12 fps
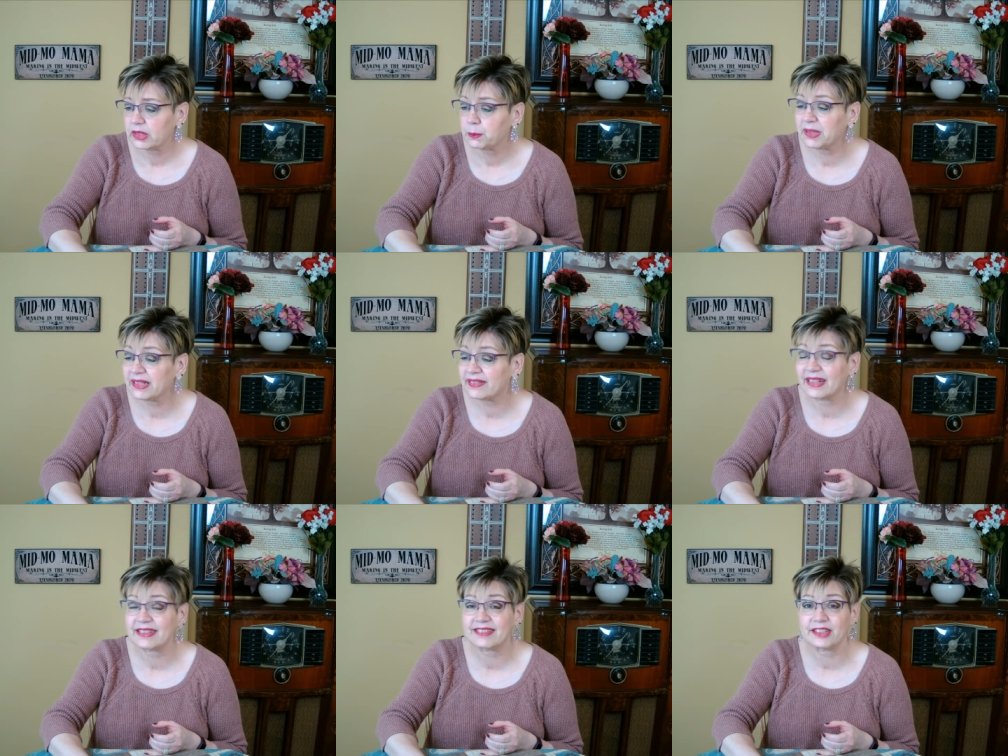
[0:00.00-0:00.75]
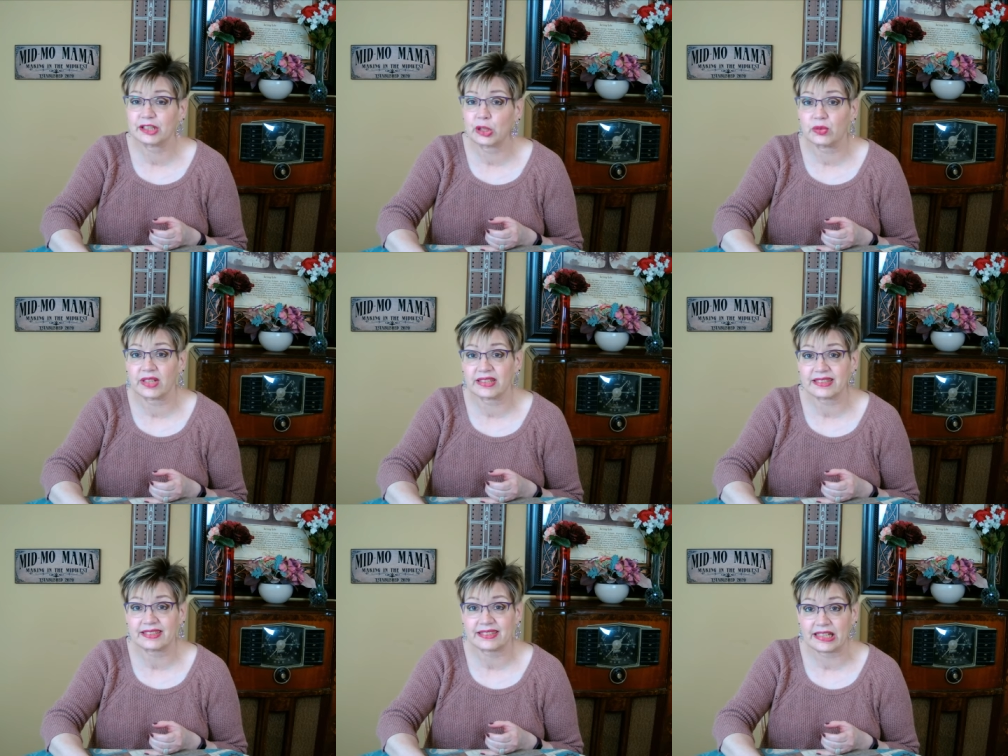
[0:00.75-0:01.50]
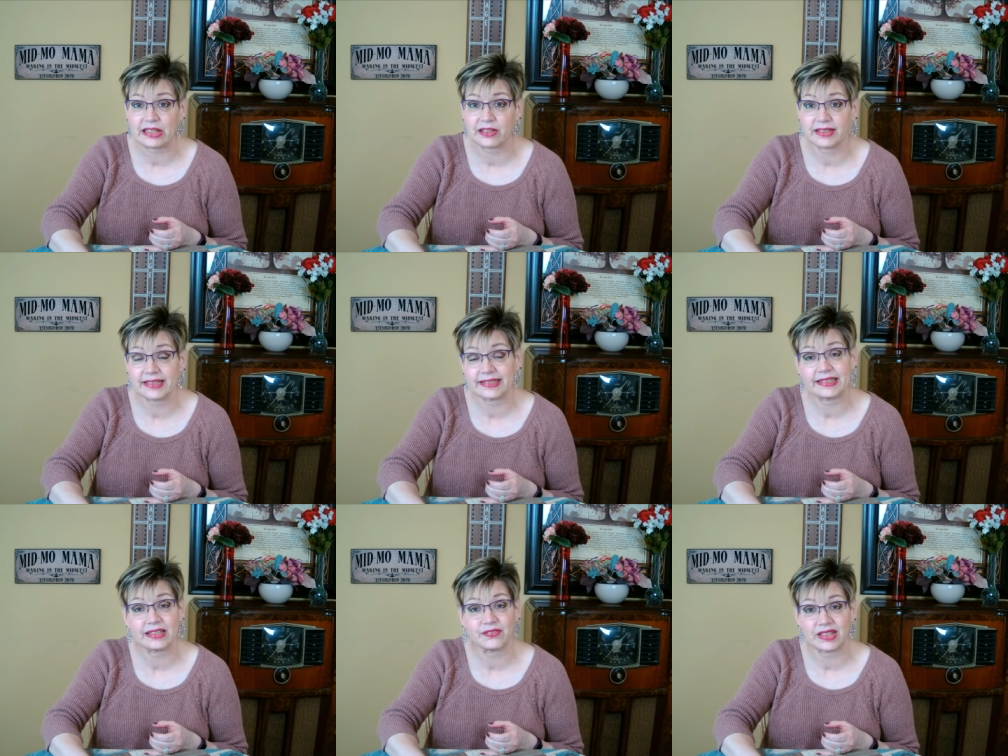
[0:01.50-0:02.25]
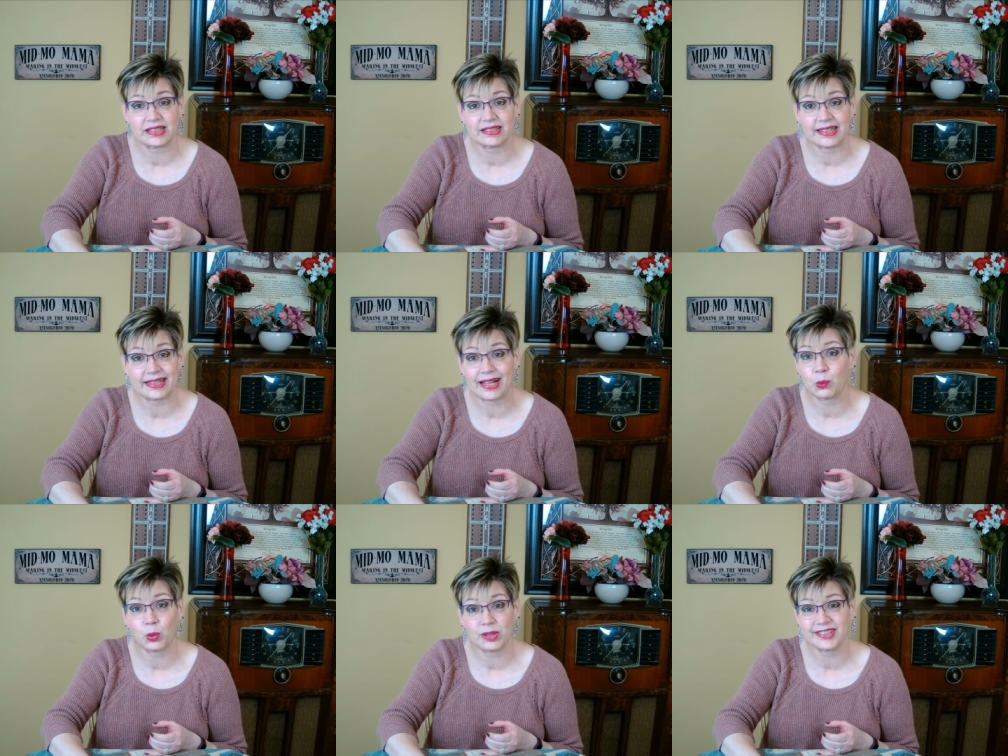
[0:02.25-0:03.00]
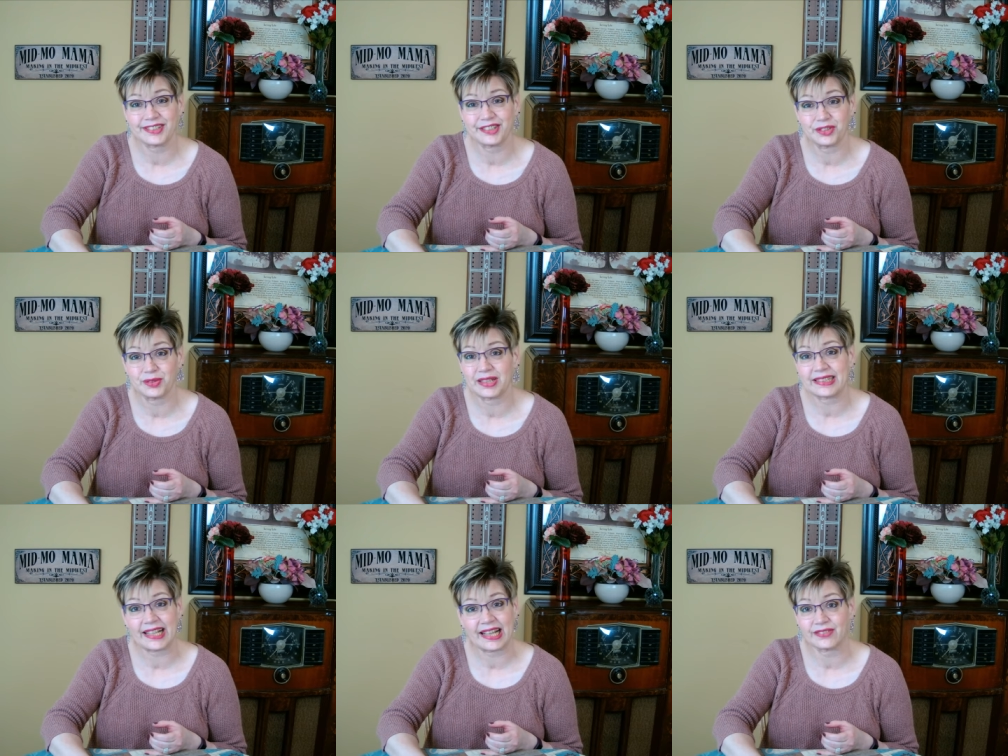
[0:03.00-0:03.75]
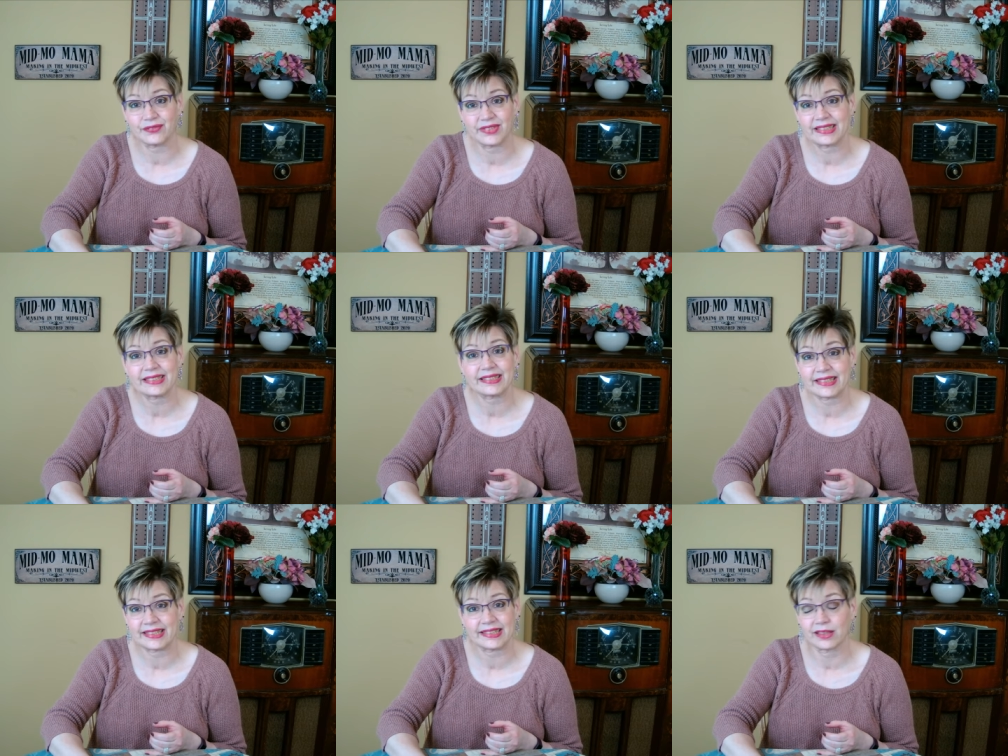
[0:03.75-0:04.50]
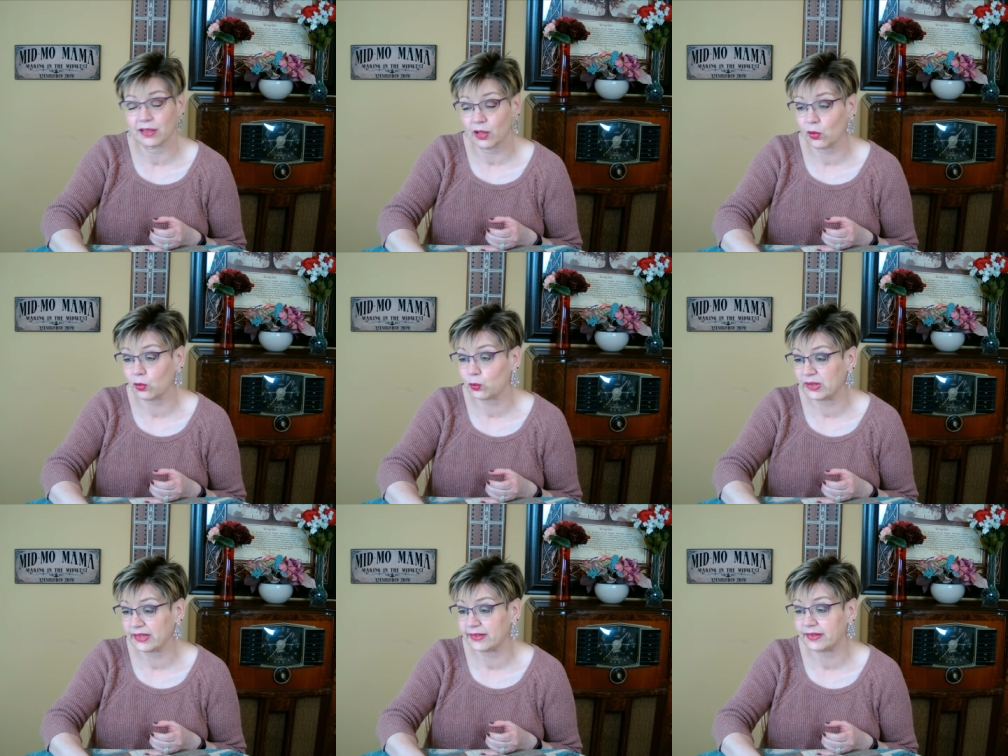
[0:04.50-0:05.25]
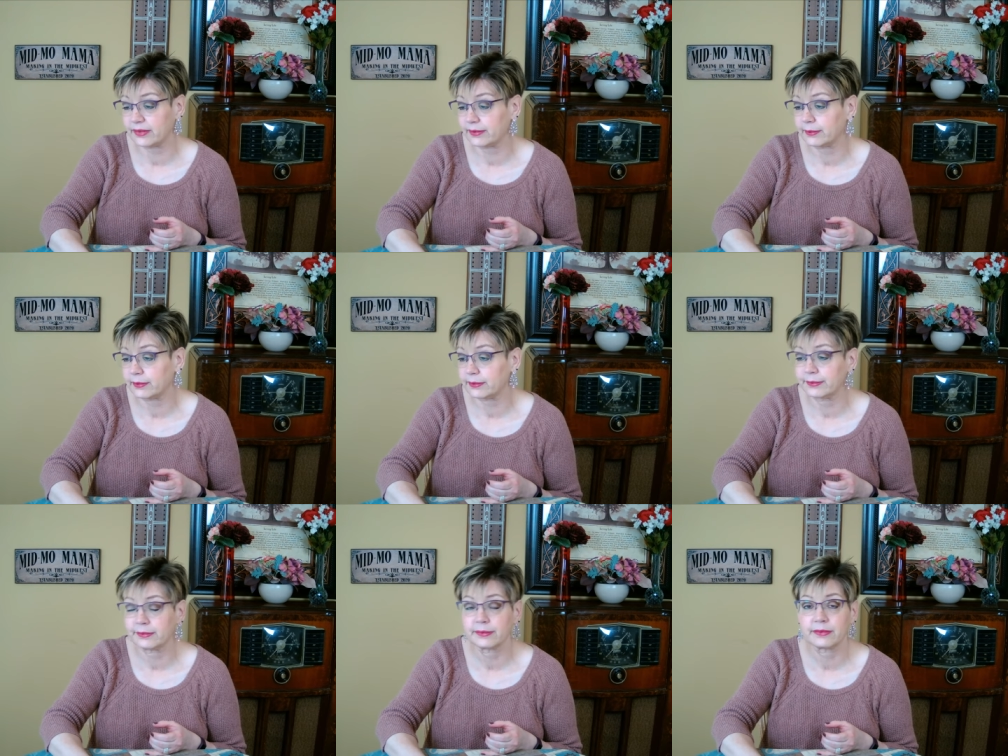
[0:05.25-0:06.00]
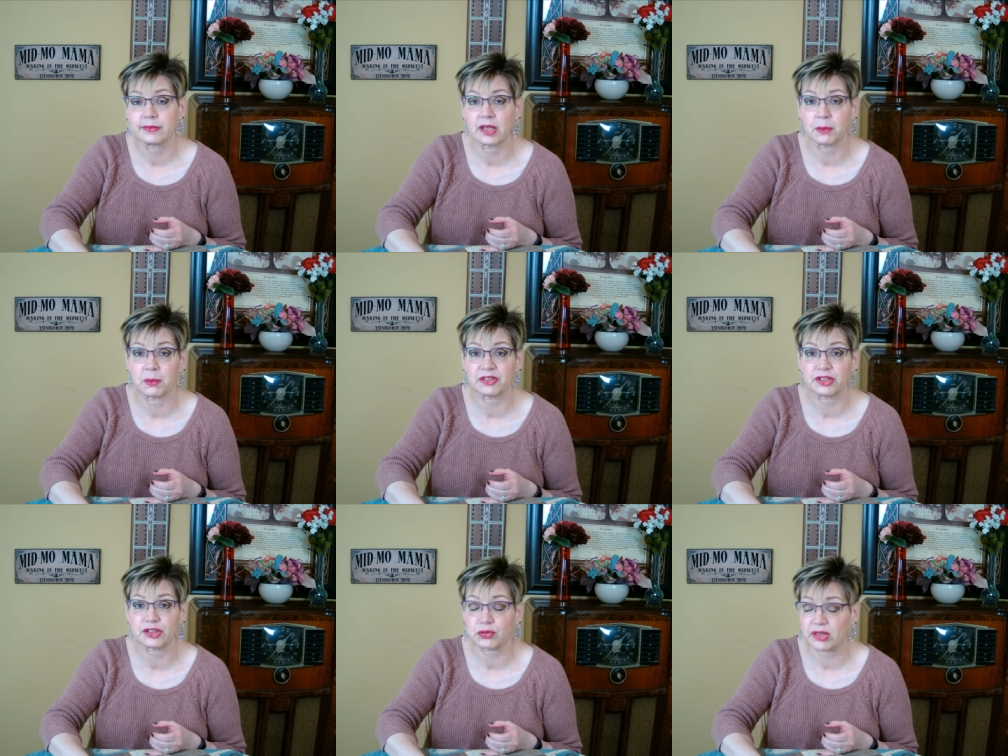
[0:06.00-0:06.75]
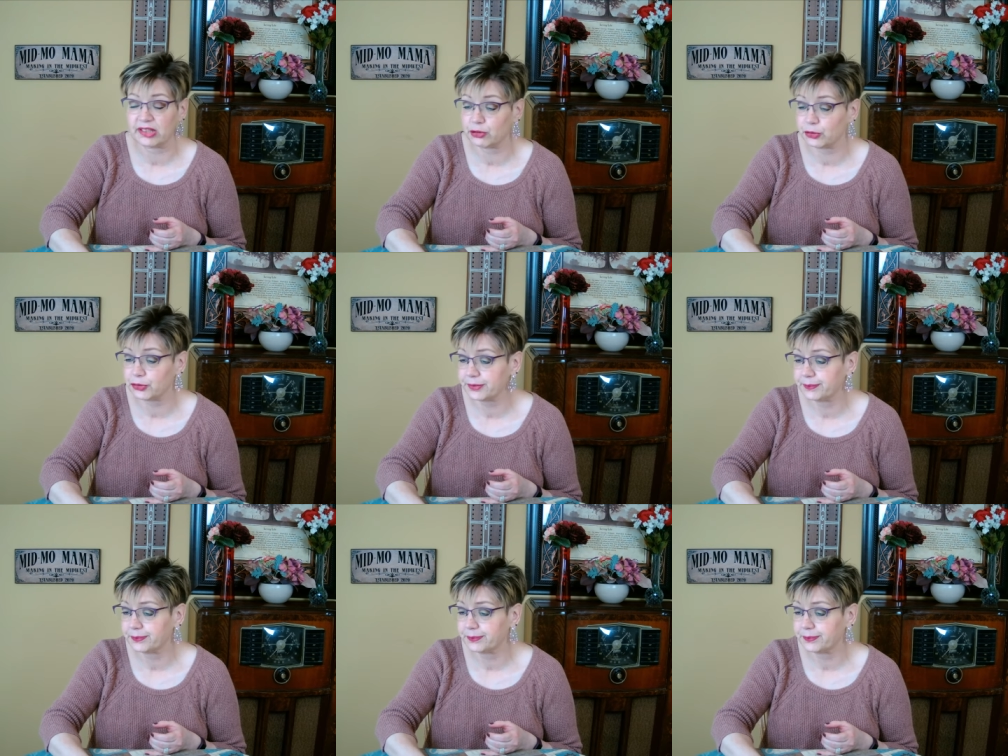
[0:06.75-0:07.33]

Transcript: But it's nice to know that it's there in the event that I want to do an advent knit along with a bunch of strangers.